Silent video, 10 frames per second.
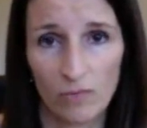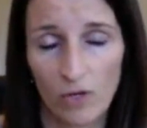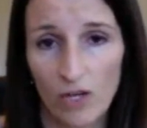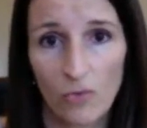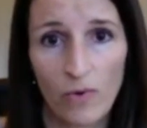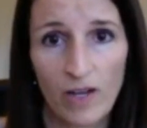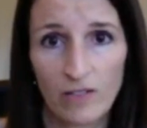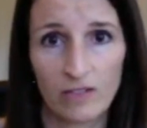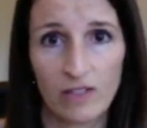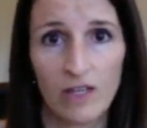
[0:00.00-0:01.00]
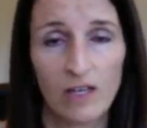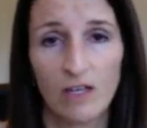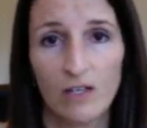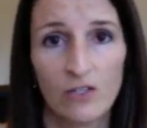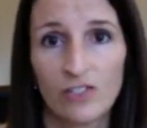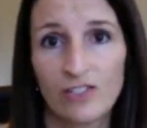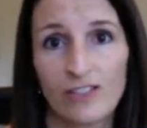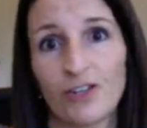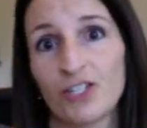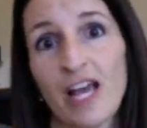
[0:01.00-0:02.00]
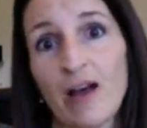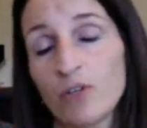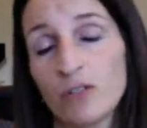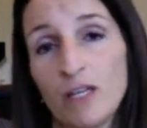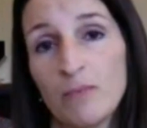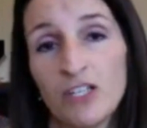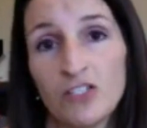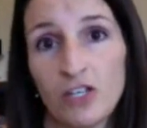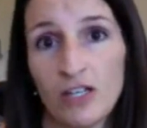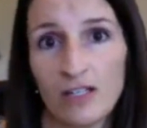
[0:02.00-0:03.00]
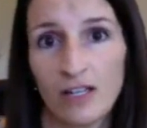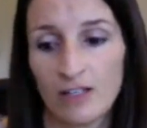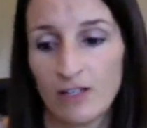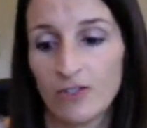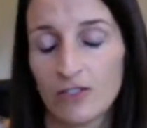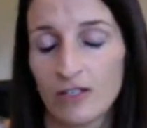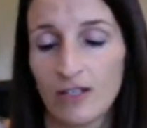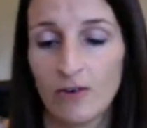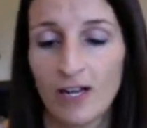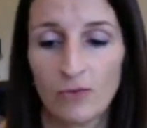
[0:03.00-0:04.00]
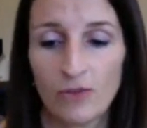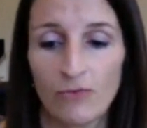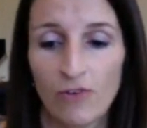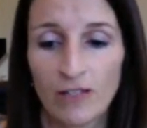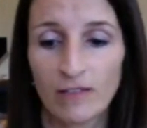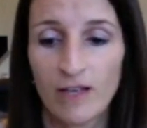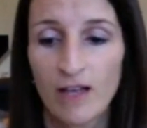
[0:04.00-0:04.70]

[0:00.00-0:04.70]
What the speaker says: Otherwise, you just sit there and chat, which maybe is good, and you just interact with your friends.